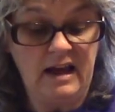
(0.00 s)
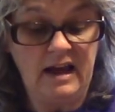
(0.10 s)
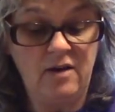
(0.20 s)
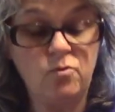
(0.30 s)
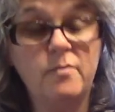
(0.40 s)

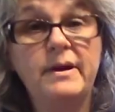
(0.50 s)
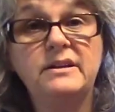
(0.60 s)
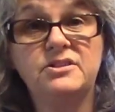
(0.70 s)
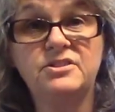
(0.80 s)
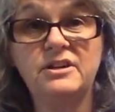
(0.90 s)
I will make
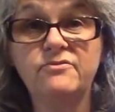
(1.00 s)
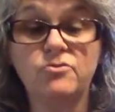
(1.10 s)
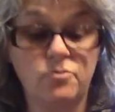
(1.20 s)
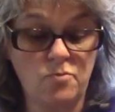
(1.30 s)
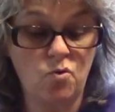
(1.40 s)

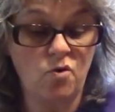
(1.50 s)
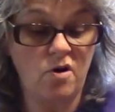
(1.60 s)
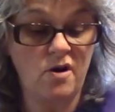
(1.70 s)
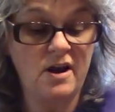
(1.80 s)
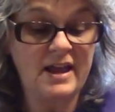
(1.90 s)
several
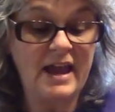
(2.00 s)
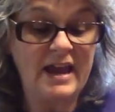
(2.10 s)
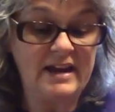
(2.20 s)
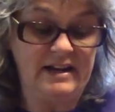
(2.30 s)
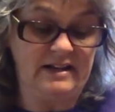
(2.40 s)
more
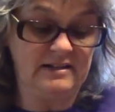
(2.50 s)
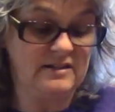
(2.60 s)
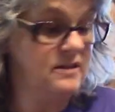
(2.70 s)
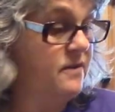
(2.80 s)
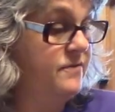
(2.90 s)

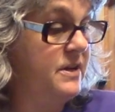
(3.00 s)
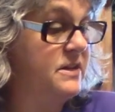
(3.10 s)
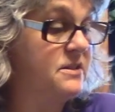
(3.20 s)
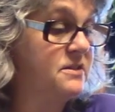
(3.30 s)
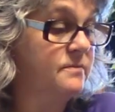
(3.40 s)
cannings of
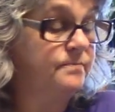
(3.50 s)
this,